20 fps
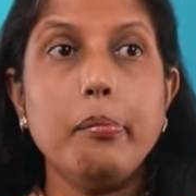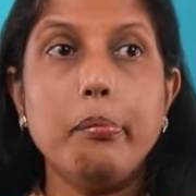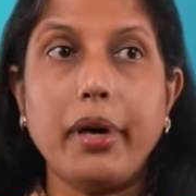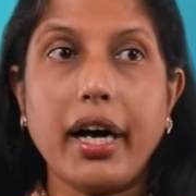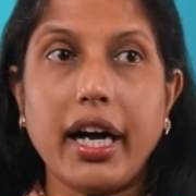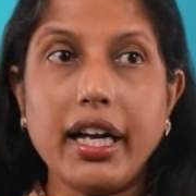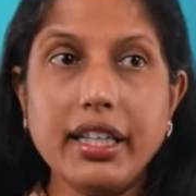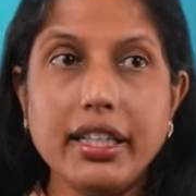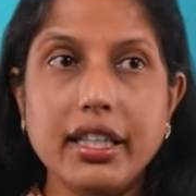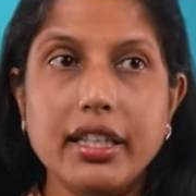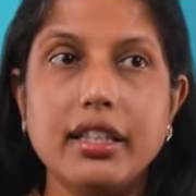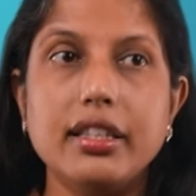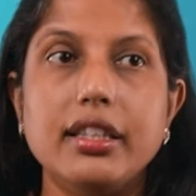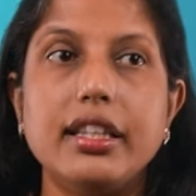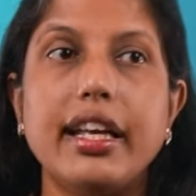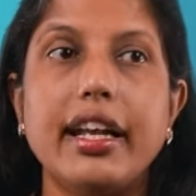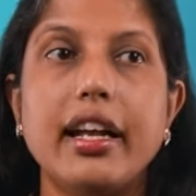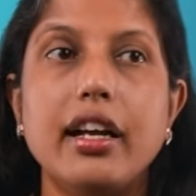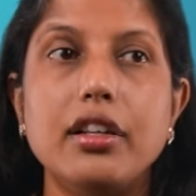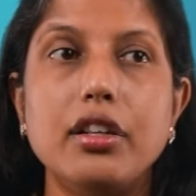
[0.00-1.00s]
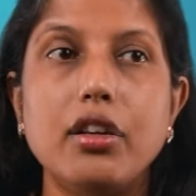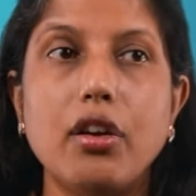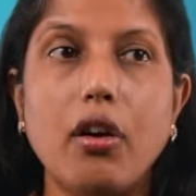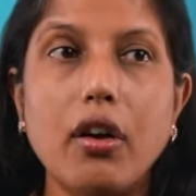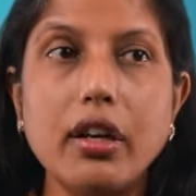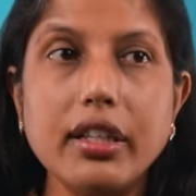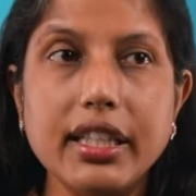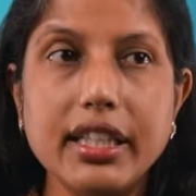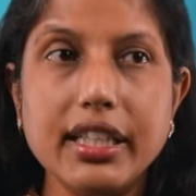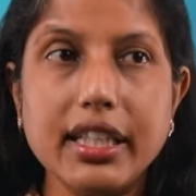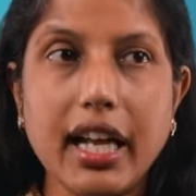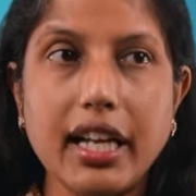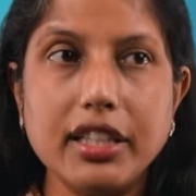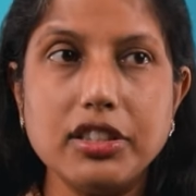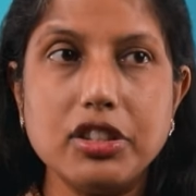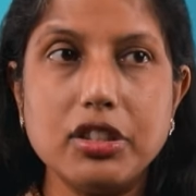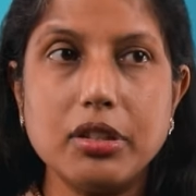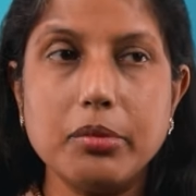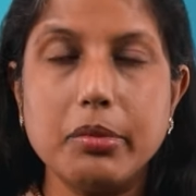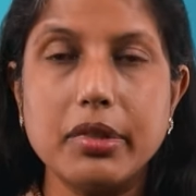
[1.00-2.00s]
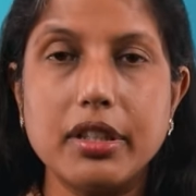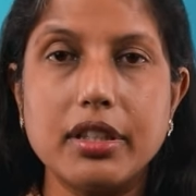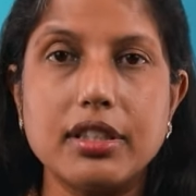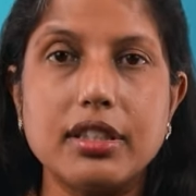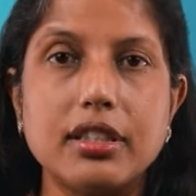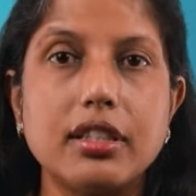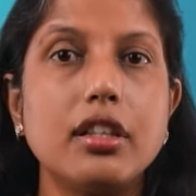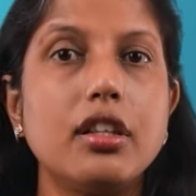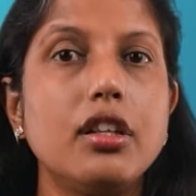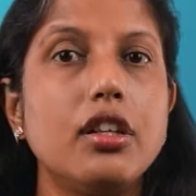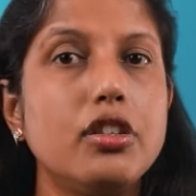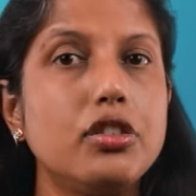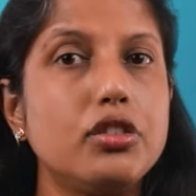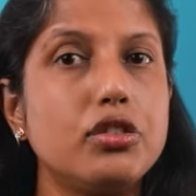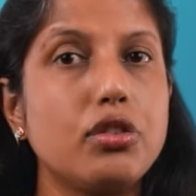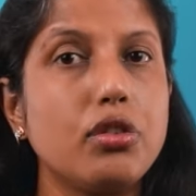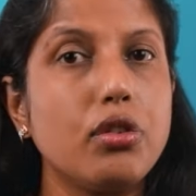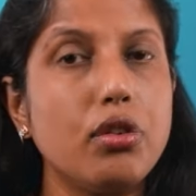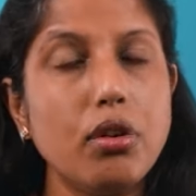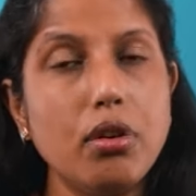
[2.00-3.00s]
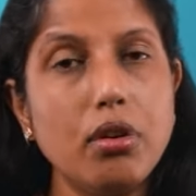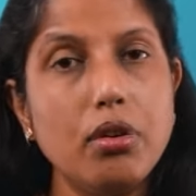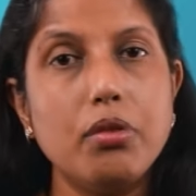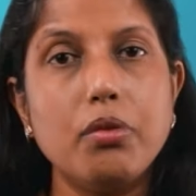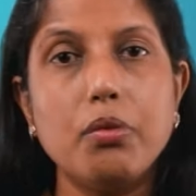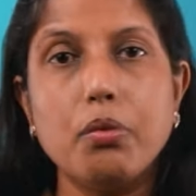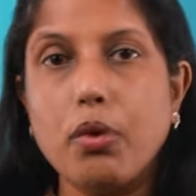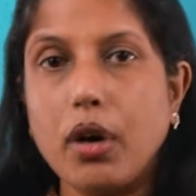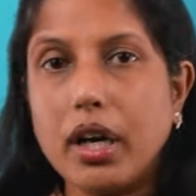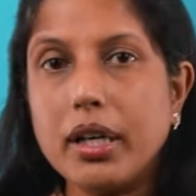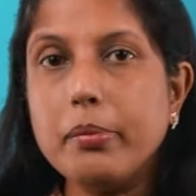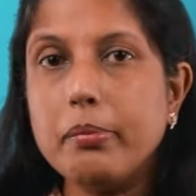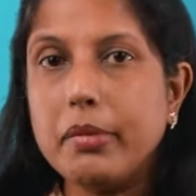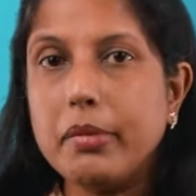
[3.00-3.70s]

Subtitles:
but they are not enantiomers, so what